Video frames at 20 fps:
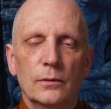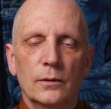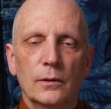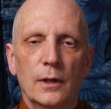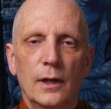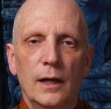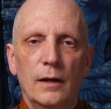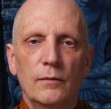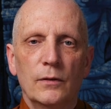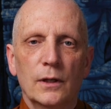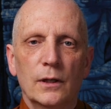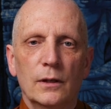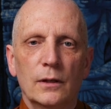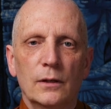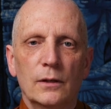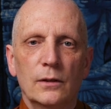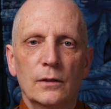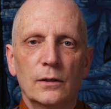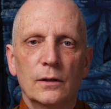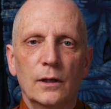having
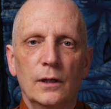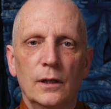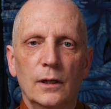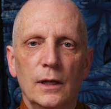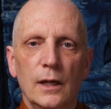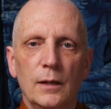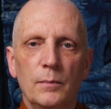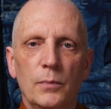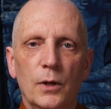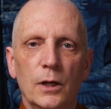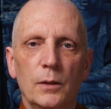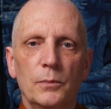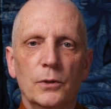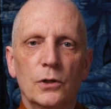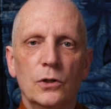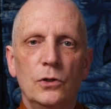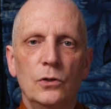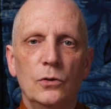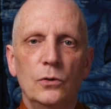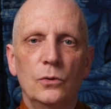a
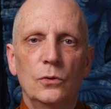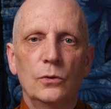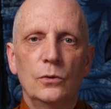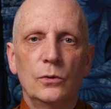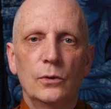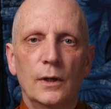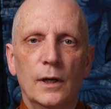barbecue